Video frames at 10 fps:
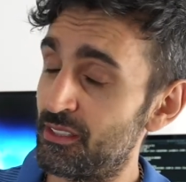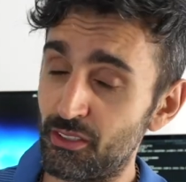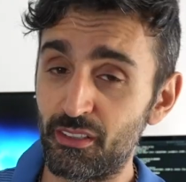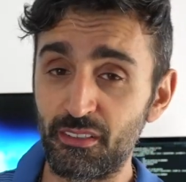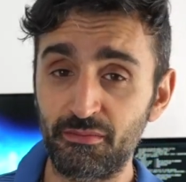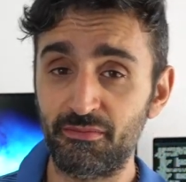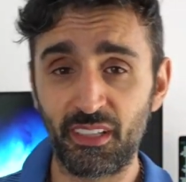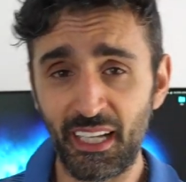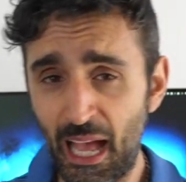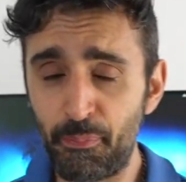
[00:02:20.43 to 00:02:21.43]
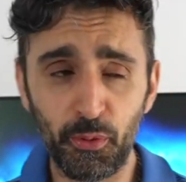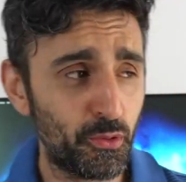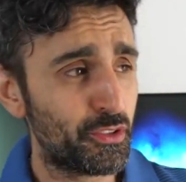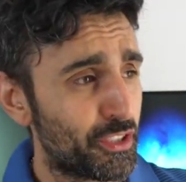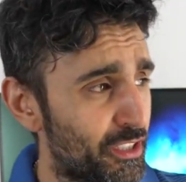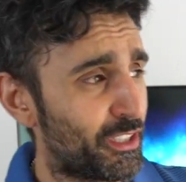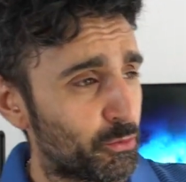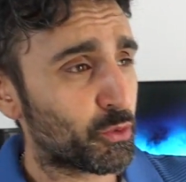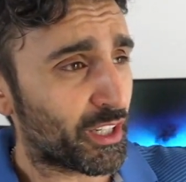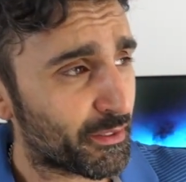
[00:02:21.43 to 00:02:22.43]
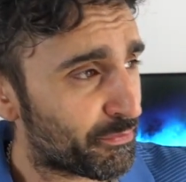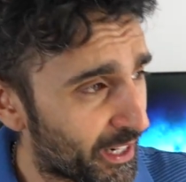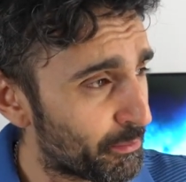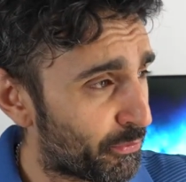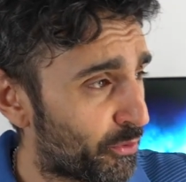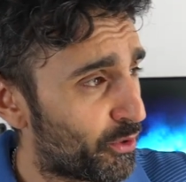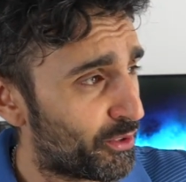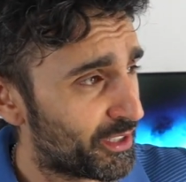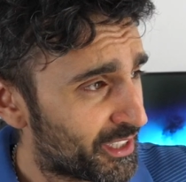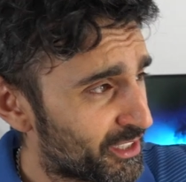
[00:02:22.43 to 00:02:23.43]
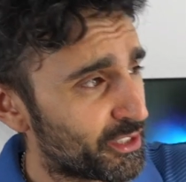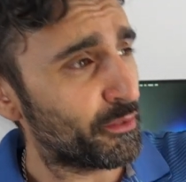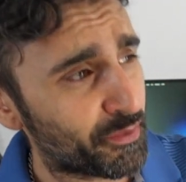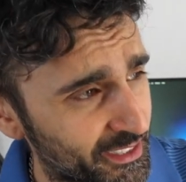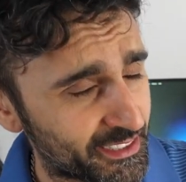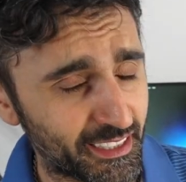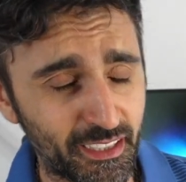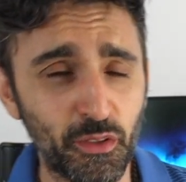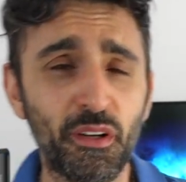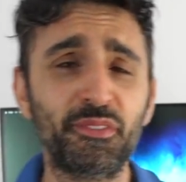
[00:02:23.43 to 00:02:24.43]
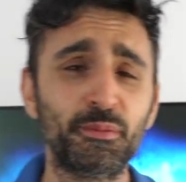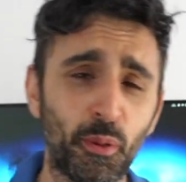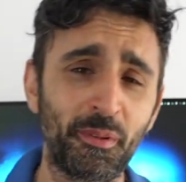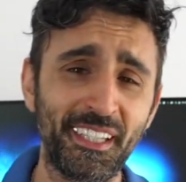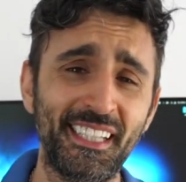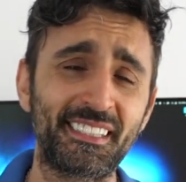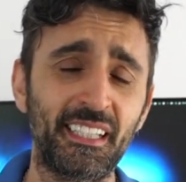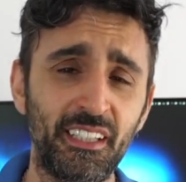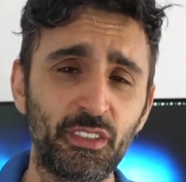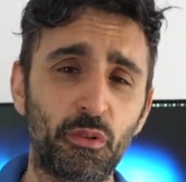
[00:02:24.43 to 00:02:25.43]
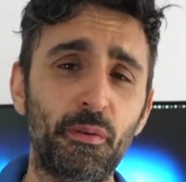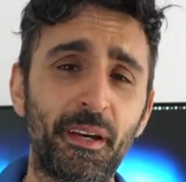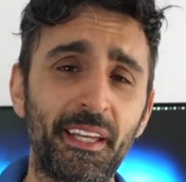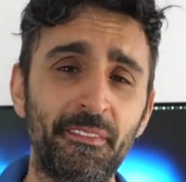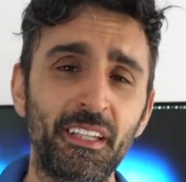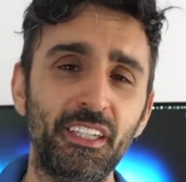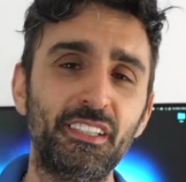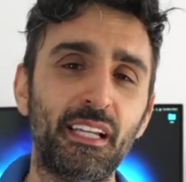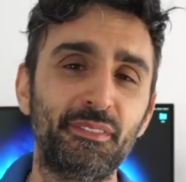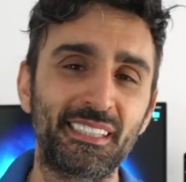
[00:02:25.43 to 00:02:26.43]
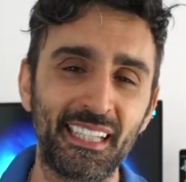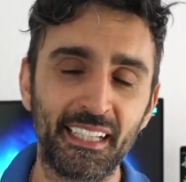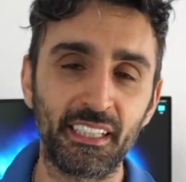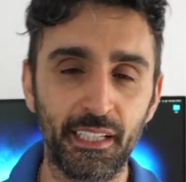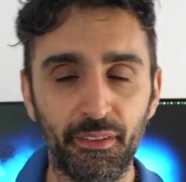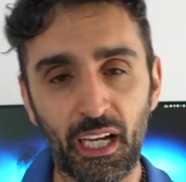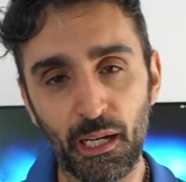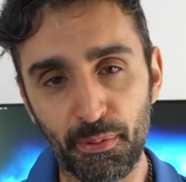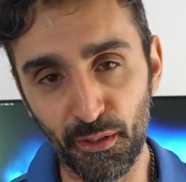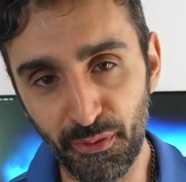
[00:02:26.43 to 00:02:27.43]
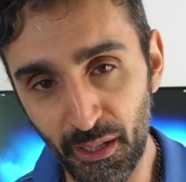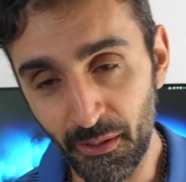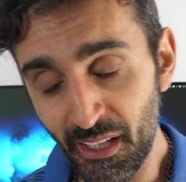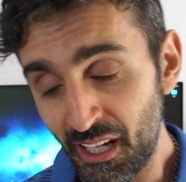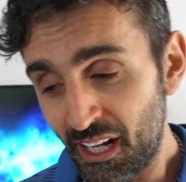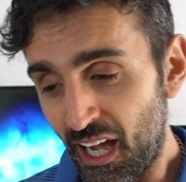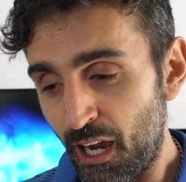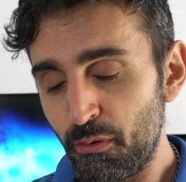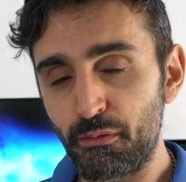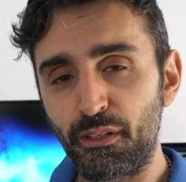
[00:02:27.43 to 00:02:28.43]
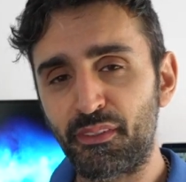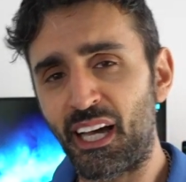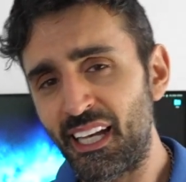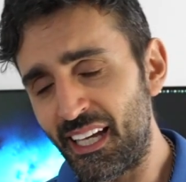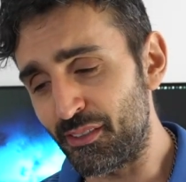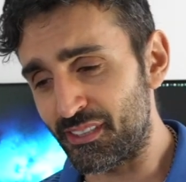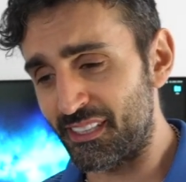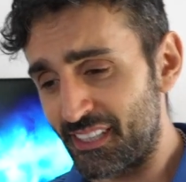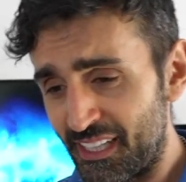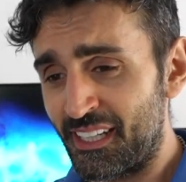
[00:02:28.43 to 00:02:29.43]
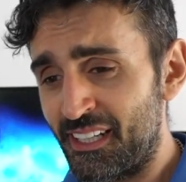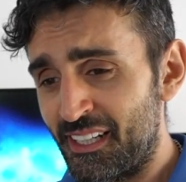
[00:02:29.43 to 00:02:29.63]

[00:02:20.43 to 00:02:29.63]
Or Apple, it was working fine before, you fix it. Whoever's problem it is, don't worry about it. You just have to select another color profile. I went with Color LCD.